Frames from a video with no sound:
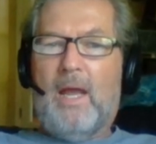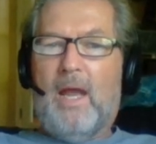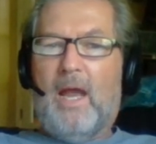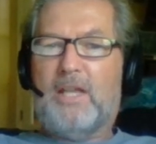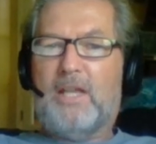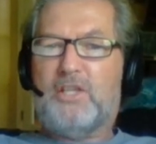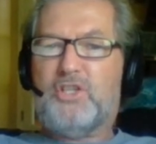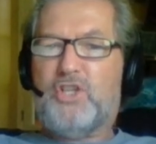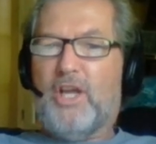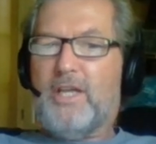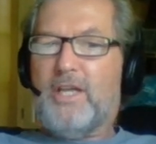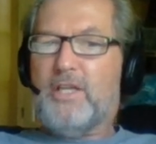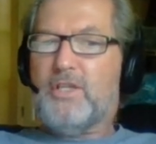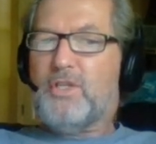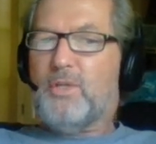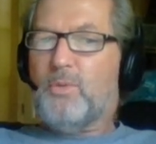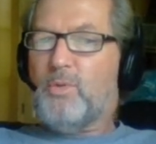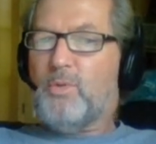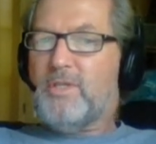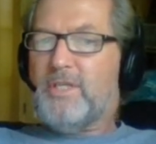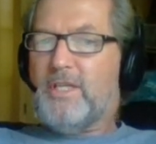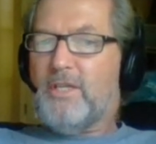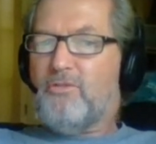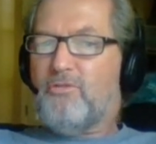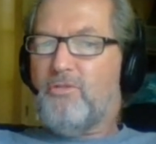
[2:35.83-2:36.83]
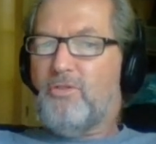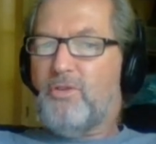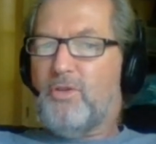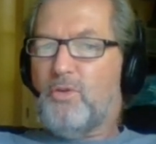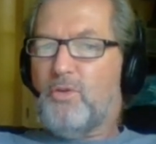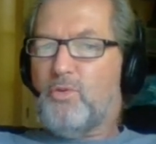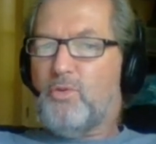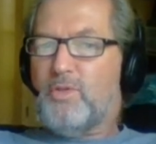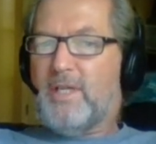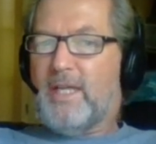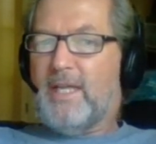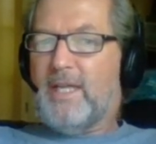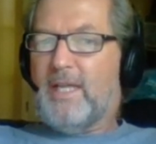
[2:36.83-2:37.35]
A change that was
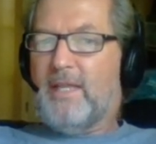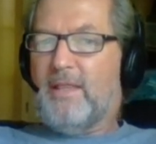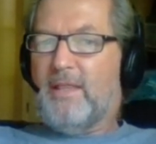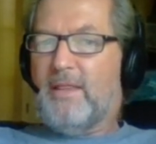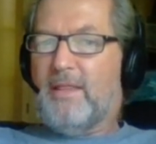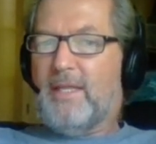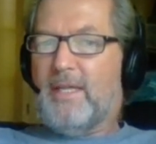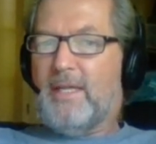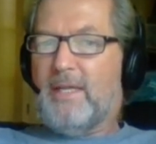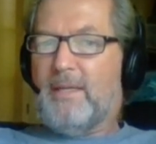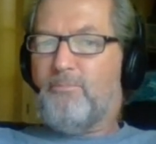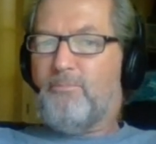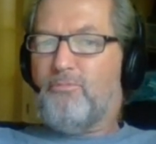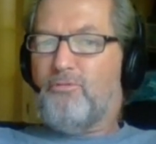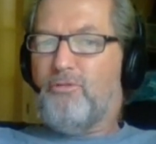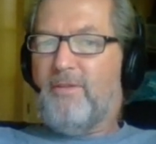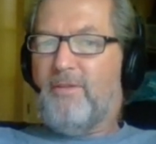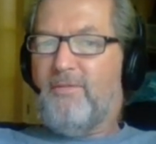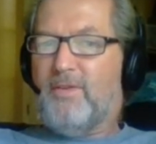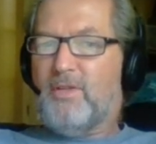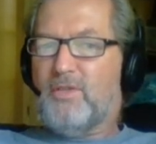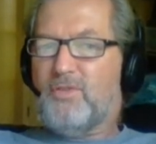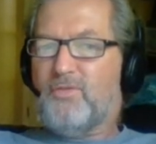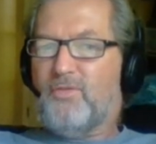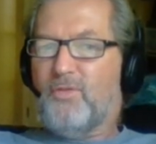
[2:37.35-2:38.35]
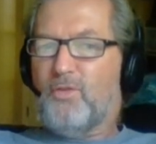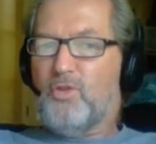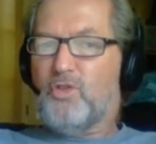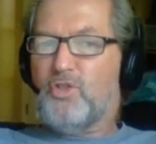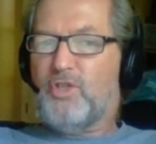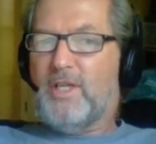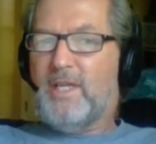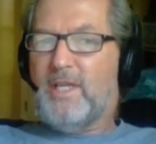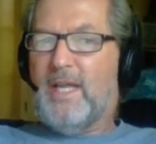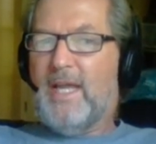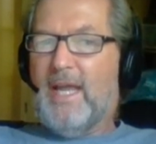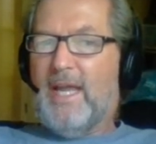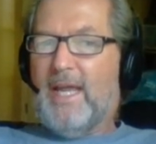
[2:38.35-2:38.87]
introduced in the previous
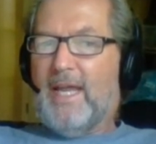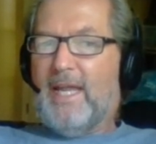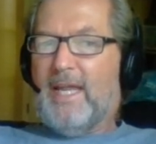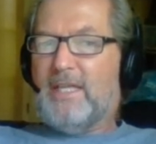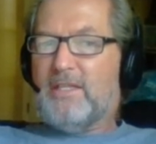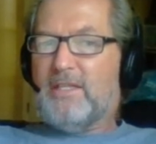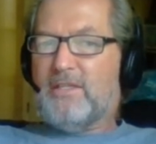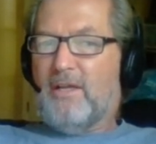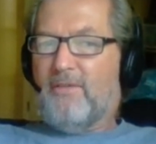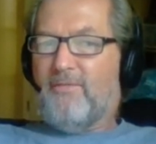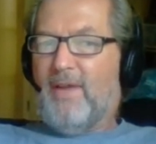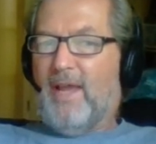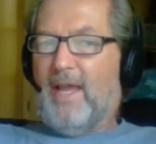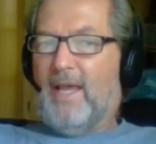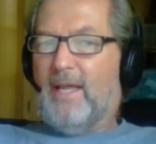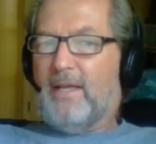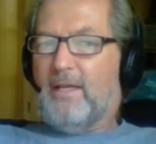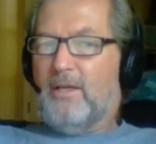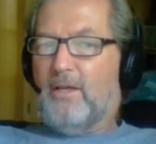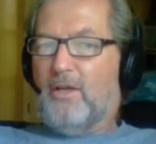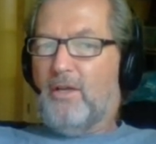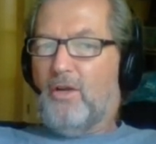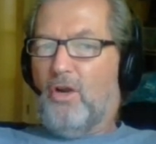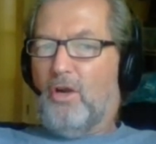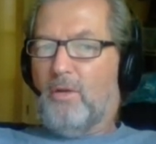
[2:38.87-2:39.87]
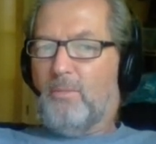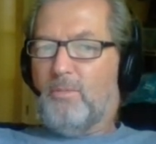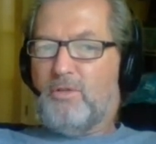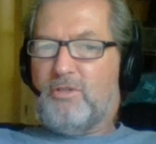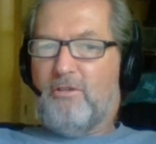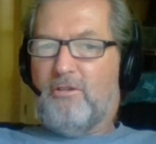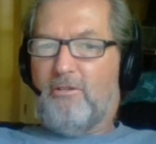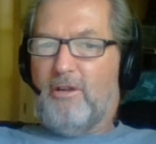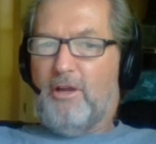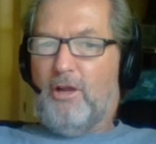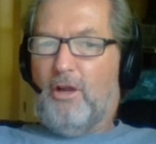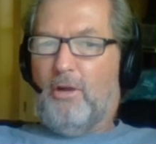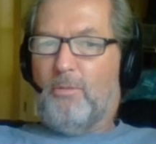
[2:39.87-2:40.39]
version is I've added an
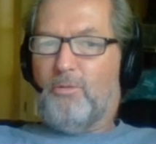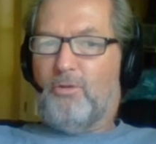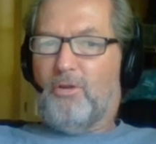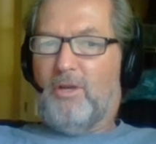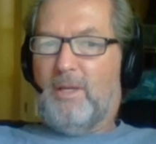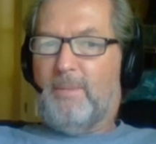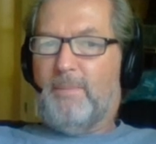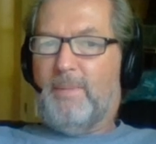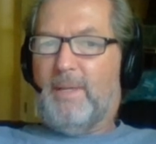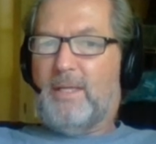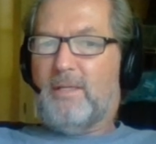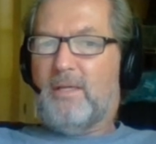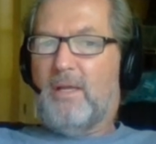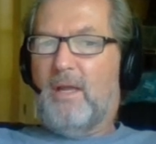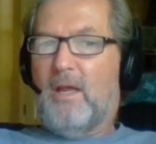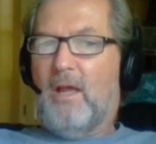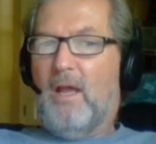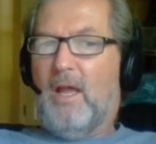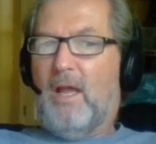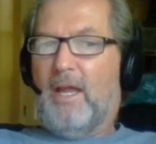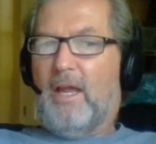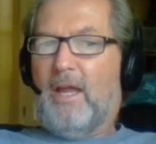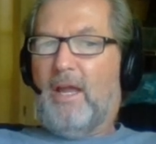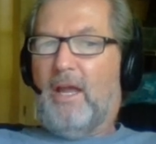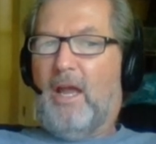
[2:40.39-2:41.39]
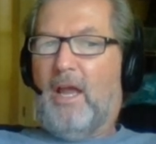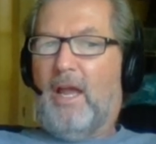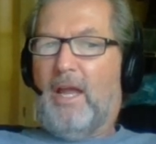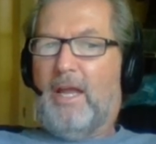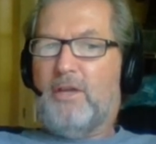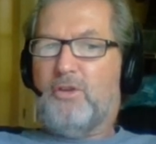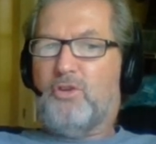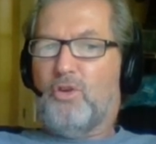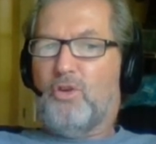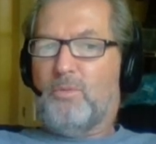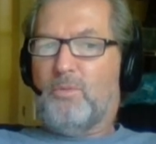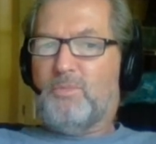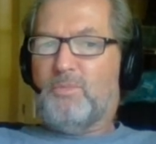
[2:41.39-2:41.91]
arbitrary upper limit in
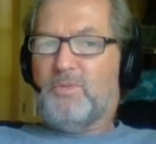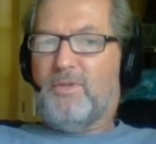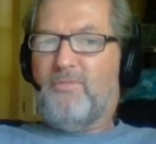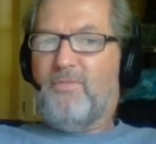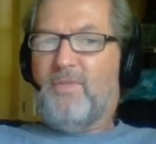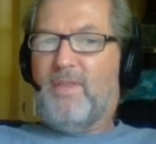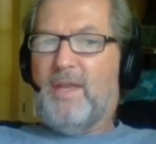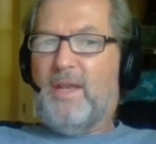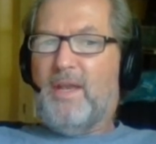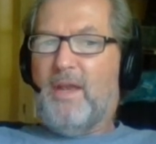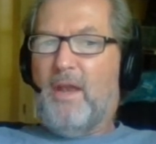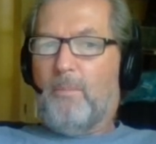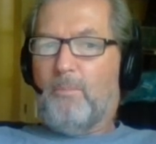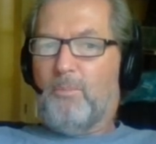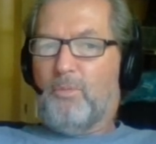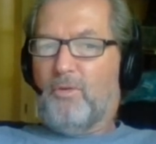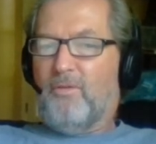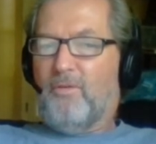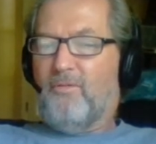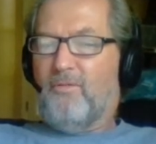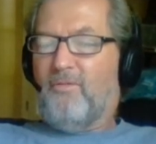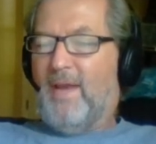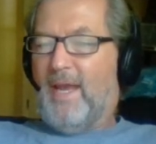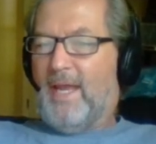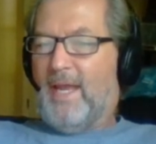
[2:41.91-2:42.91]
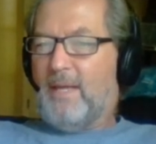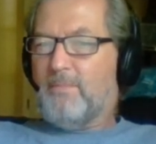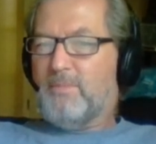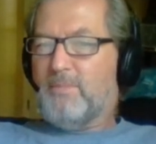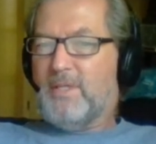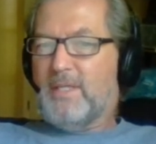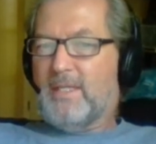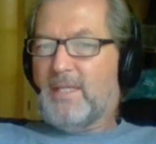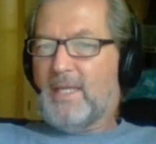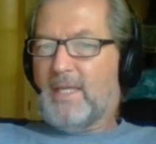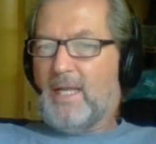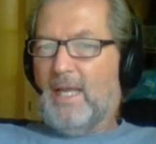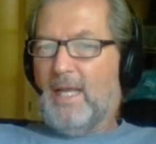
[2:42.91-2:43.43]
terms of the number of names
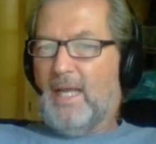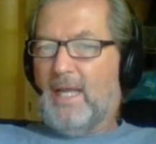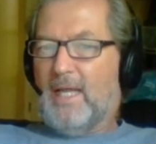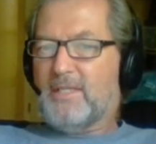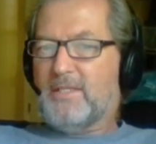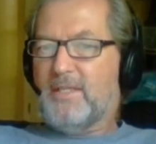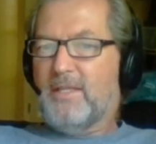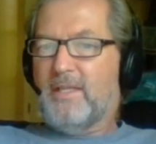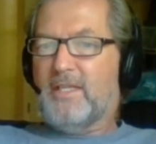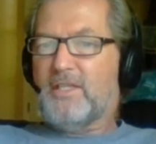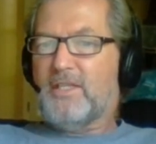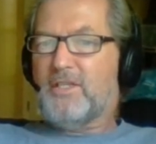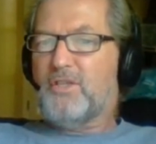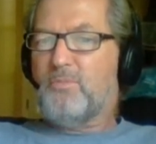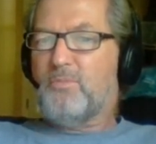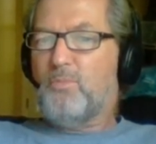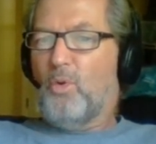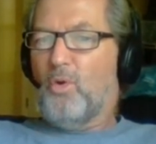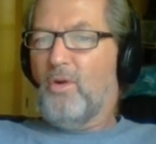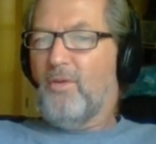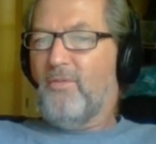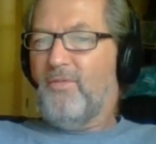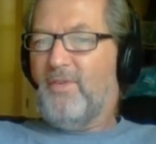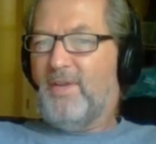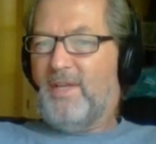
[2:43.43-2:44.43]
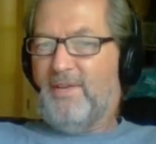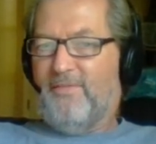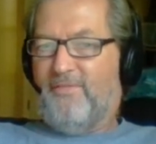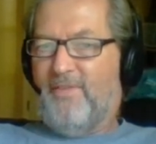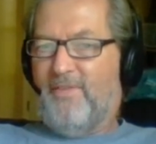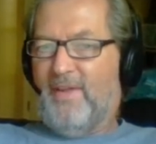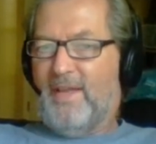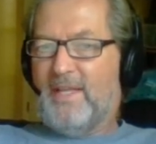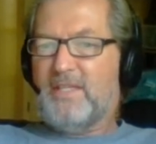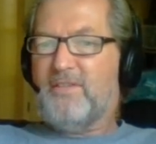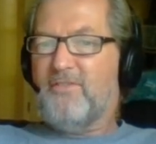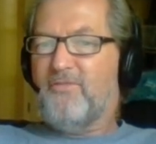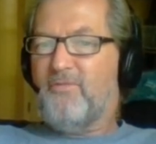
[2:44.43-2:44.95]
in the class, and this is more of a
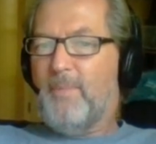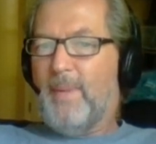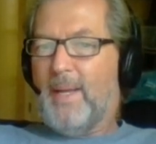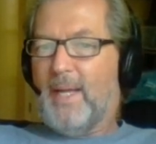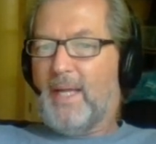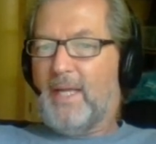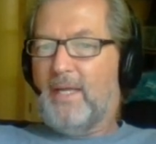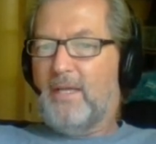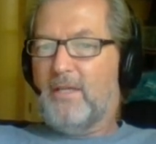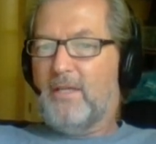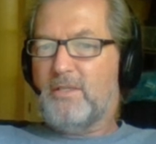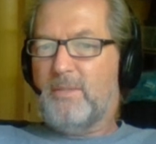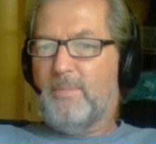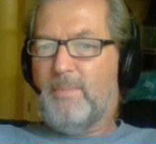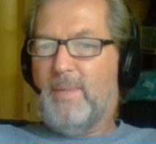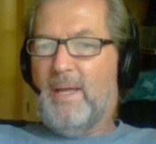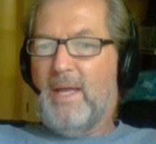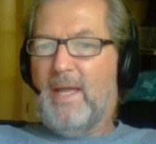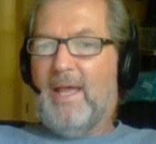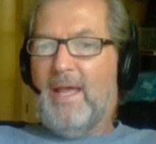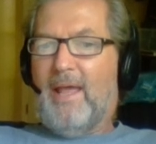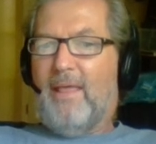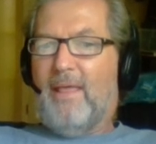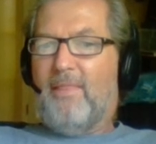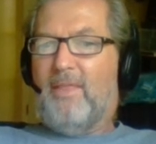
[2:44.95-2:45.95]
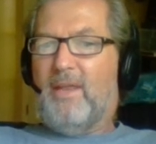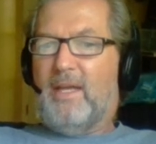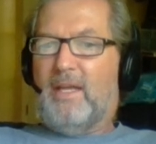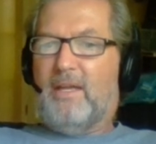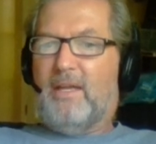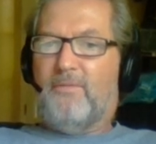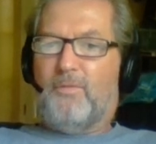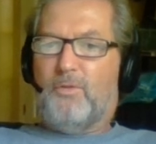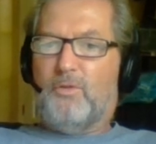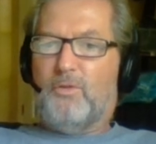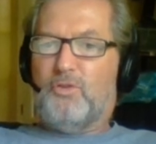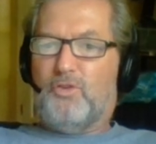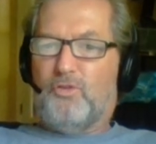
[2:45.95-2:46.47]
defensive mechanism, that
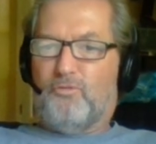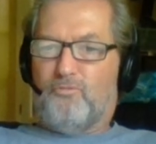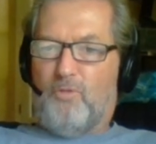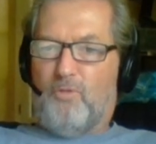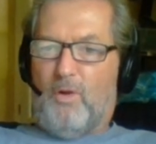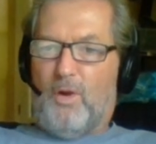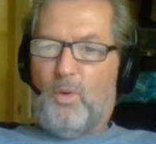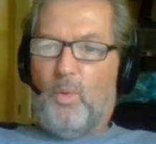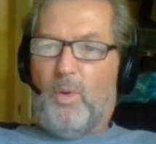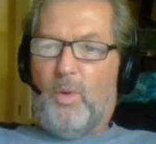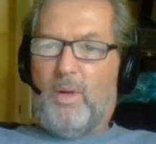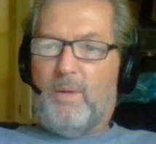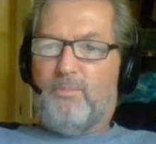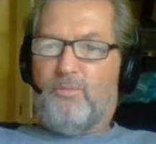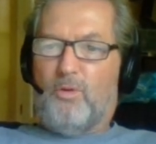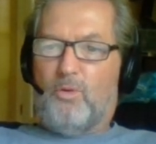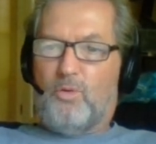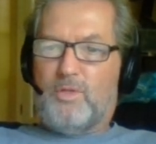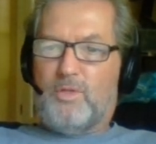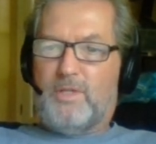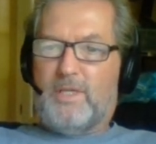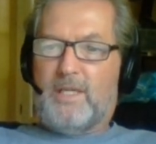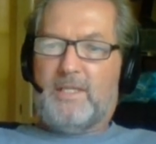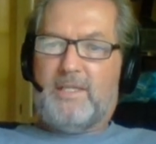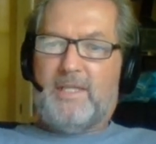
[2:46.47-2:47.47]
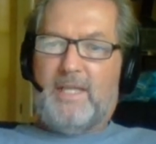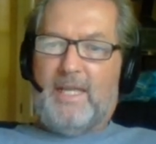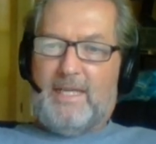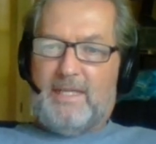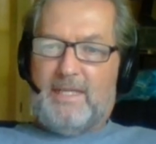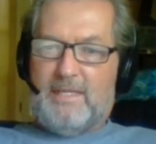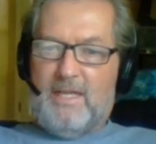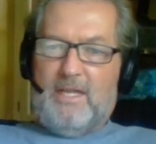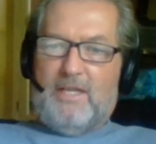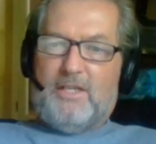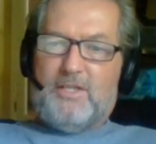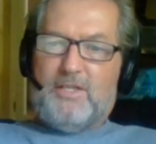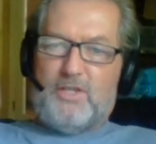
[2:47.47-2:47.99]
if there's a runaway process that
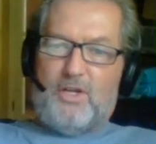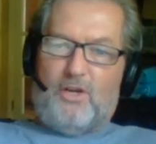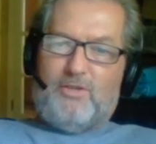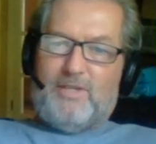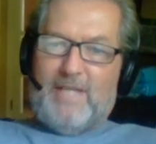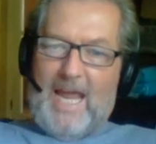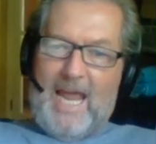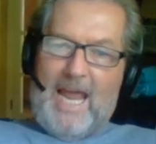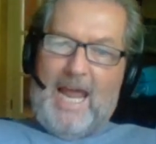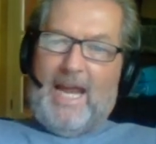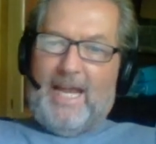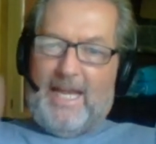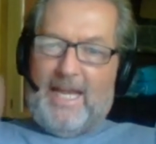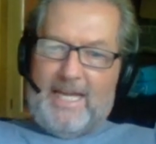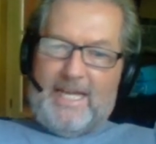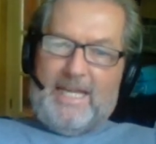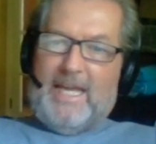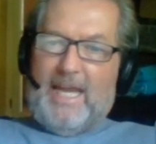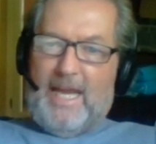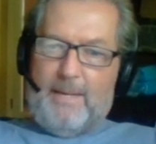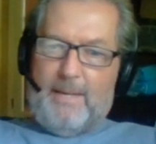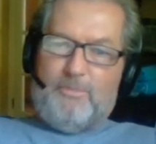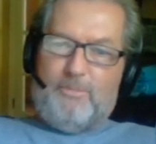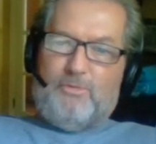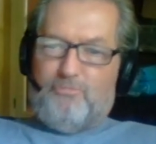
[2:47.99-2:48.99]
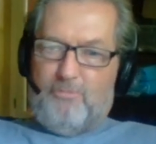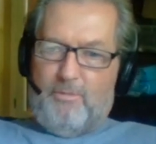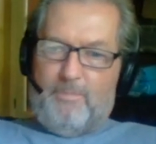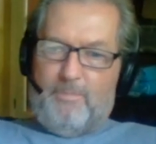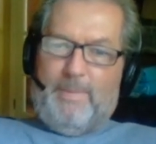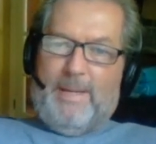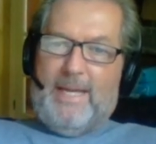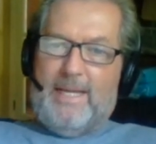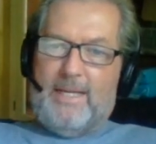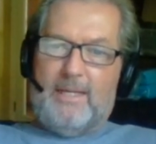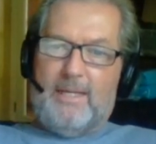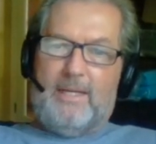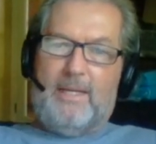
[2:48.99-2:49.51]
starts adding names
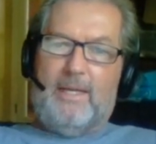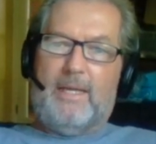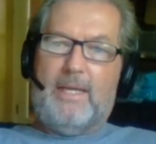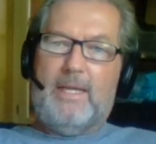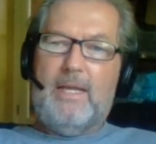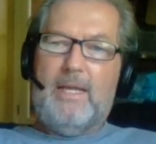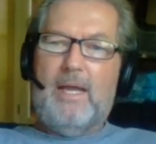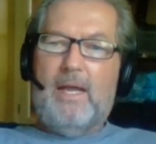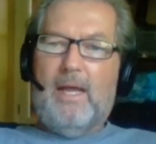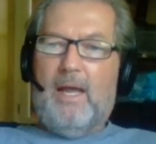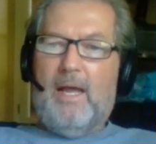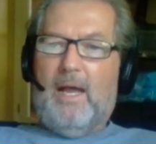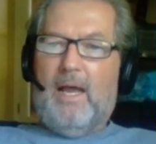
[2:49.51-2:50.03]
repeatedly,